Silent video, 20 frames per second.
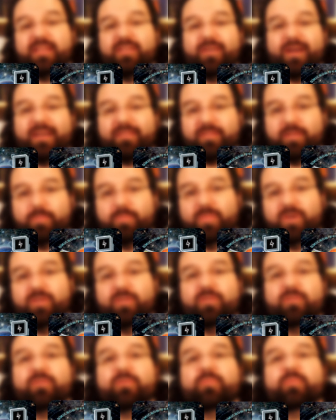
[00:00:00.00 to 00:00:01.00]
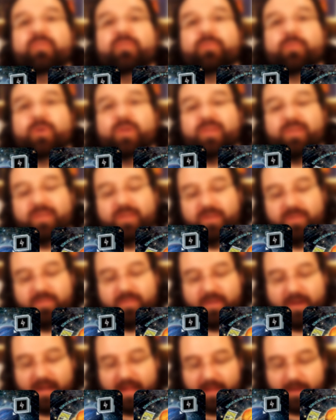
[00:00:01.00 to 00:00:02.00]
You have to move before you can use
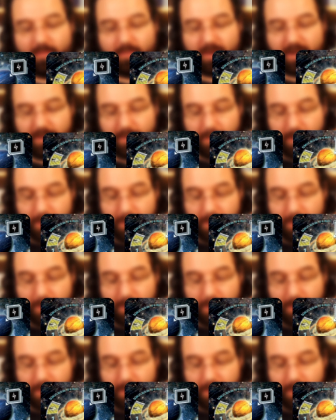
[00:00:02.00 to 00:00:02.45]
another one.